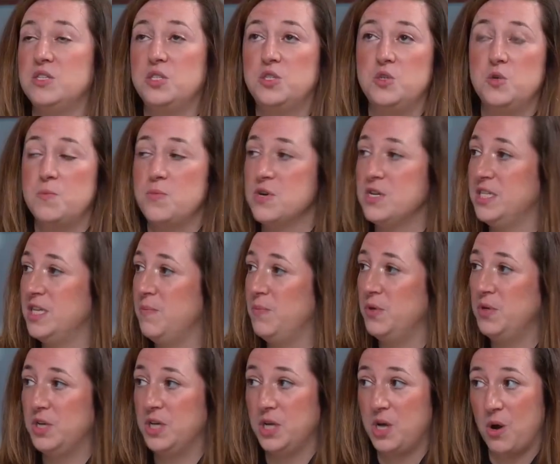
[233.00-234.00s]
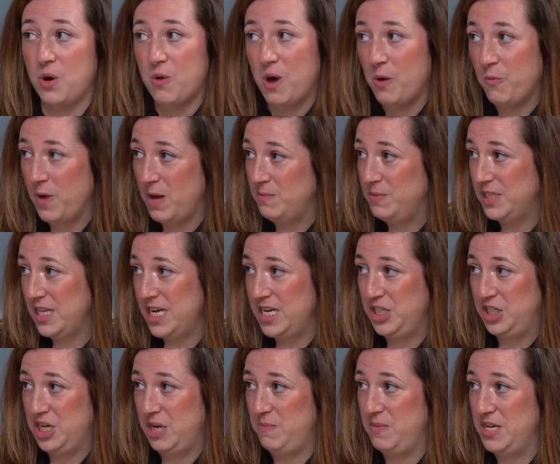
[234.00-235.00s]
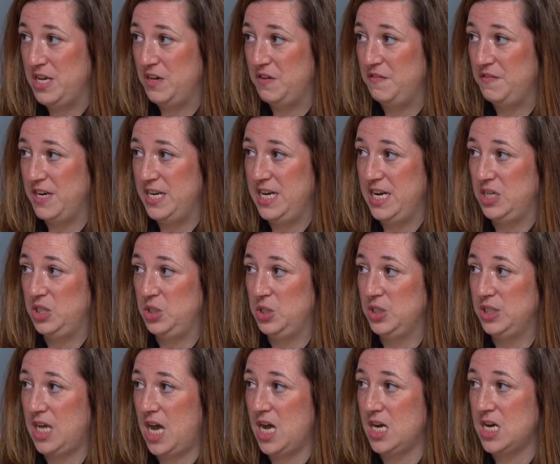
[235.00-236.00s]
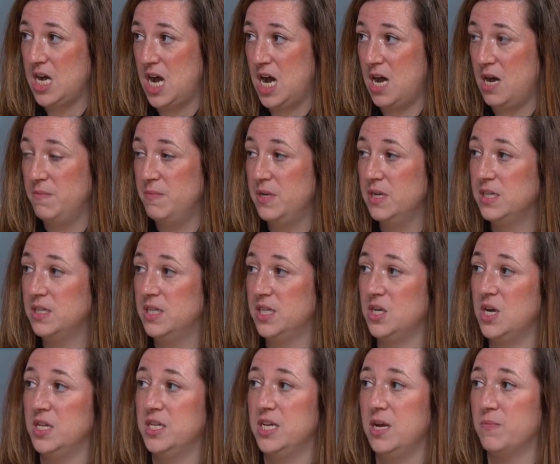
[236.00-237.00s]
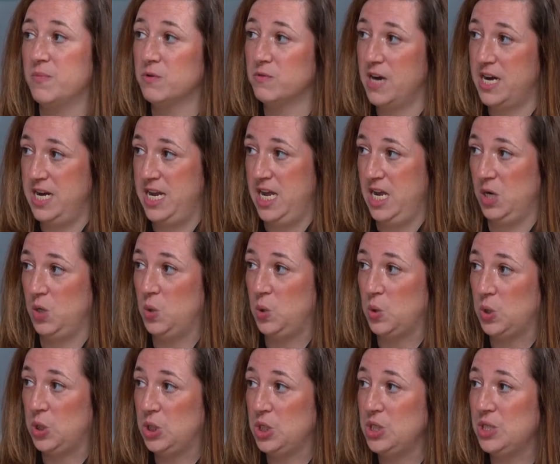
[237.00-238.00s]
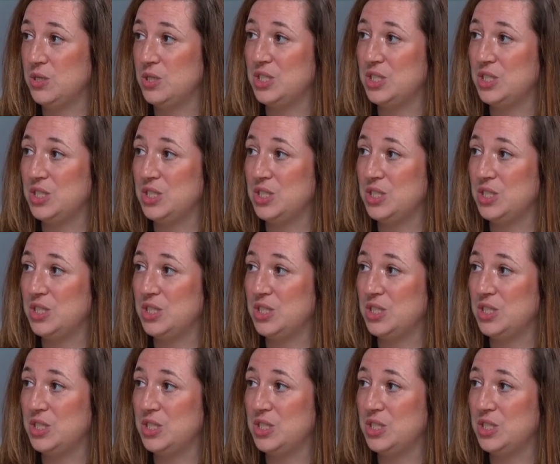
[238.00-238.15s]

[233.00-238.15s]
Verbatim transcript: super simple. You can go to our website, JBL Financial financial.com. Mm -hmm. Click on the upper right-hand corner.